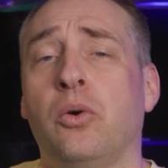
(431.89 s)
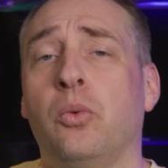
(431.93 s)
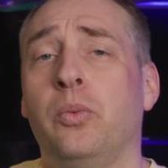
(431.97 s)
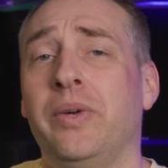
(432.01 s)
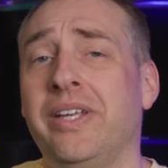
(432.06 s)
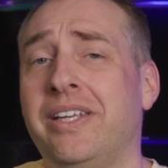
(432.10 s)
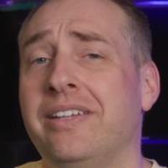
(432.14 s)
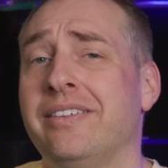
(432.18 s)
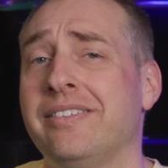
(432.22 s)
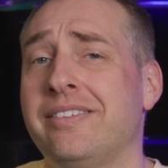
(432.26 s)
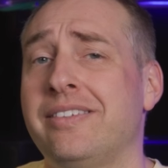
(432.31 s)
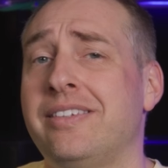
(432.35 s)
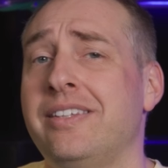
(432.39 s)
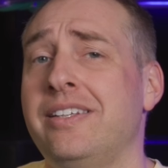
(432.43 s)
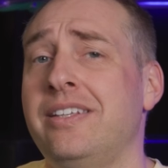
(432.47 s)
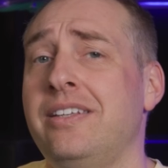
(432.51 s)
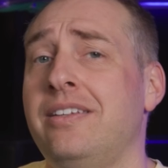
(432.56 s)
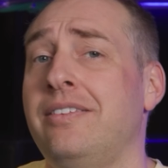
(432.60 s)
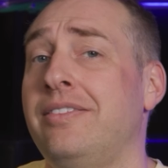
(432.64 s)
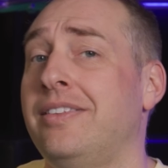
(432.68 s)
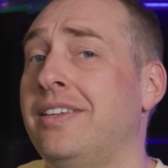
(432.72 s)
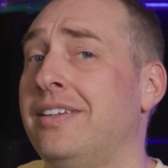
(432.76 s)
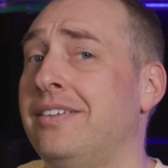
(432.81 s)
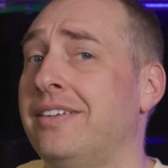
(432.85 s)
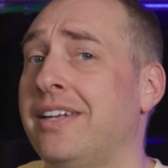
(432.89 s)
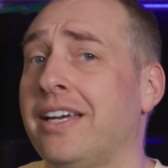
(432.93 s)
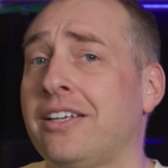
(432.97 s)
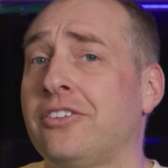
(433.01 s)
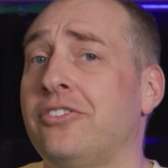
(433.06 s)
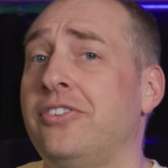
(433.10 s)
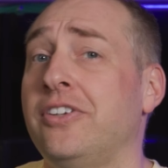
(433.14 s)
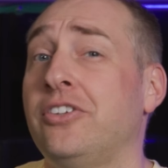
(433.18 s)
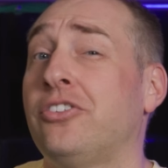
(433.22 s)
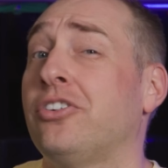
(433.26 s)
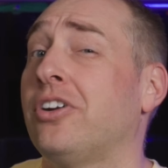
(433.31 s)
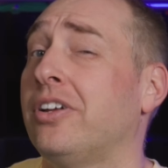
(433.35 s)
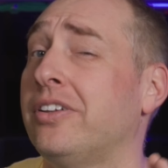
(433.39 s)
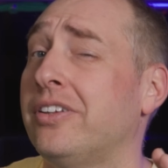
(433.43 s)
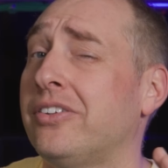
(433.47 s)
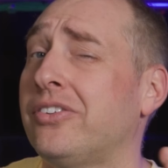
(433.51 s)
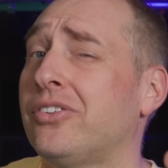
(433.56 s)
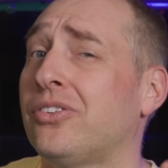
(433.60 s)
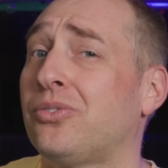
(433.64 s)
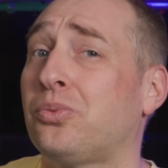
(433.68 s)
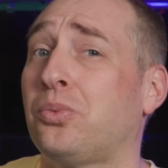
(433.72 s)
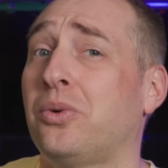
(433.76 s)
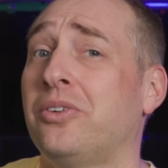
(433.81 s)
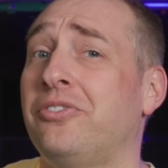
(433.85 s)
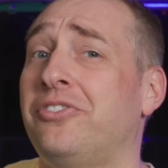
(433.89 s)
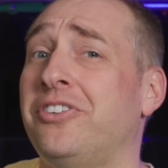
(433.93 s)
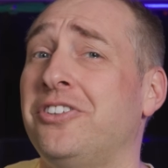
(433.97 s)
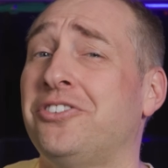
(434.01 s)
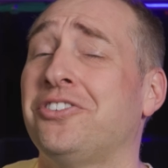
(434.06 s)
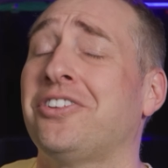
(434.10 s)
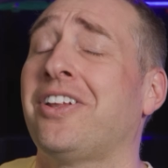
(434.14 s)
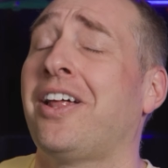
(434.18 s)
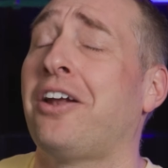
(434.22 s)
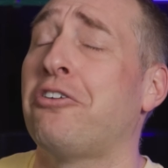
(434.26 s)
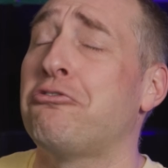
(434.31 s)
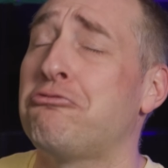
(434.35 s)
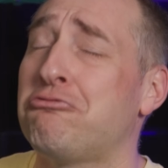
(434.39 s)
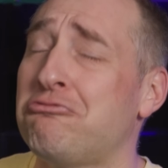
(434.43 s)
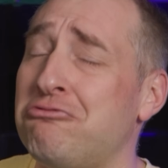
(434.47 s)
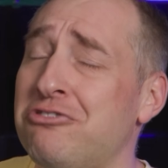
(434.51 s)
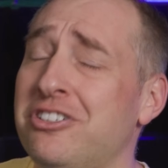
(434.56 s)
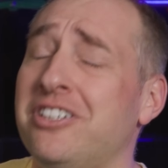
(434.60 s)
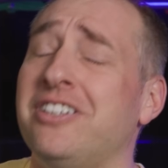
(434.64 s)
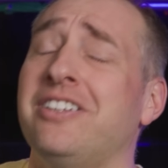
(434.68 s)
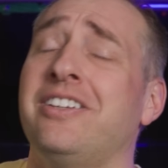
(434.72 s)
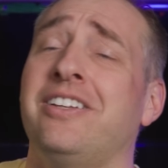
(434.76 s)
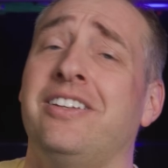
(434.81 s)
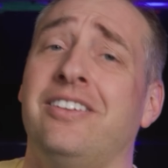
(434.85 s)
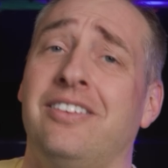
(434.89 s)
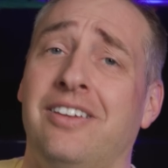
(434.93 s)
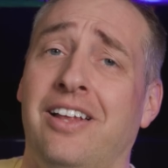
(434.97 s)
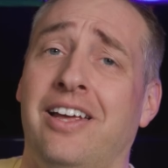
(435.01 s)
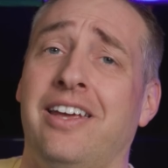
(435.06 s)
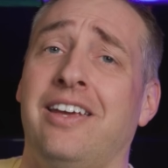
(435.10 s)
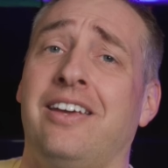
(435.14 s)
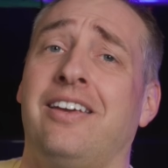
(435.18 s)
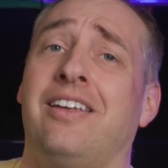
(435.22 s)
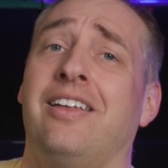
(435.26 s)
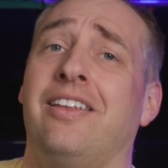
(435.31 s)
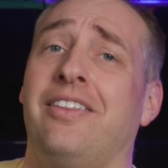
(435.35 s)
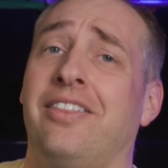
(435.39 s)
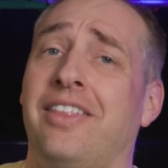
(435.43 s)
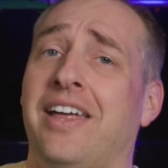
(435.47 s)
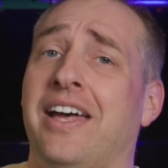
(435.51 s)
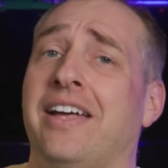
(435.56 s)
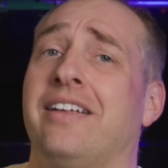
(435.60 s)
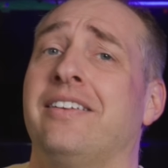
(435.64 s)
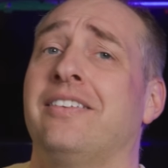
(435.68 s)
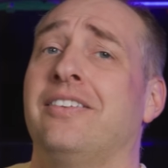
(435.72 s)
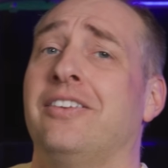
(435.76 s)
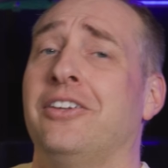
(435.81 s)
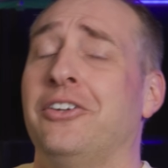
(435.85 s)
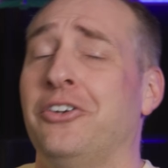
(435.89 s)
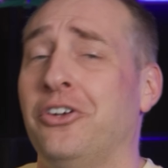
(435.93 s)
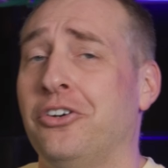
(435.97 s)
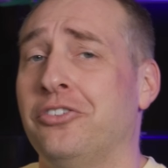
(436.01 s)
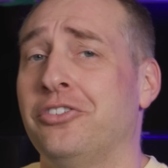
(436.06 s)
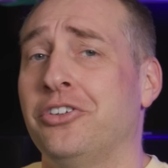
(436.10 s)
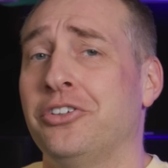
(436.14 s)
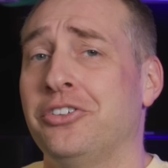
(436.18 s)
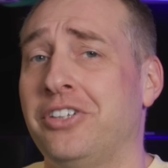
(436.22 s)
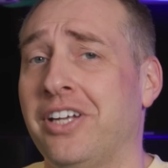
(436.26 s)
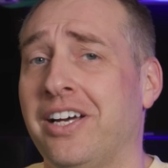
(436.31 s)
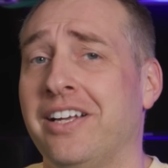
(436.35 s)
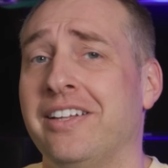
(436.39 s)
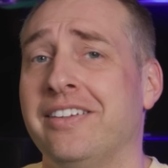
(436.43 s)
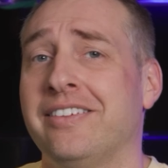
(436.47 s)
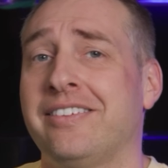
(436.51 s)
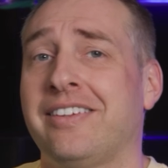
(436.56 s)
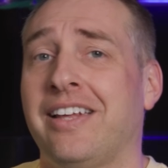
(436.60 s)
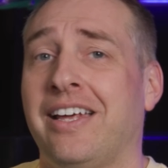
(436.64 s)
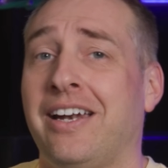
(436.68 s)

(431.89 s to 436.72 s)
we can see the next feature, and this is one feature that I really like that Lenovo does,